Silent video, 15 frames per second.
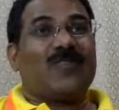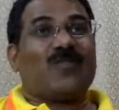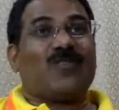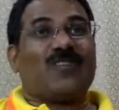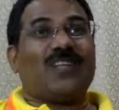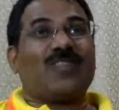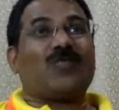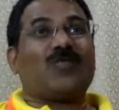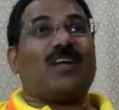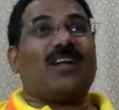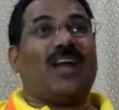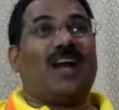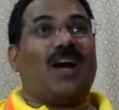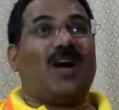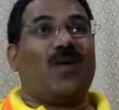So that's why
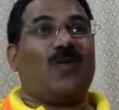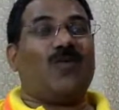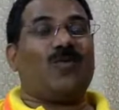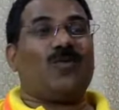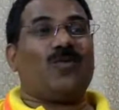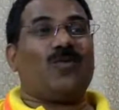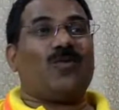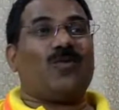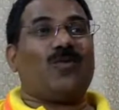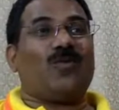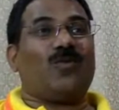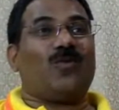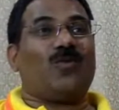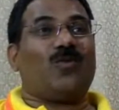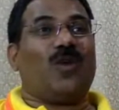now
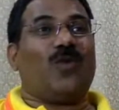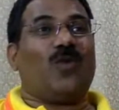you are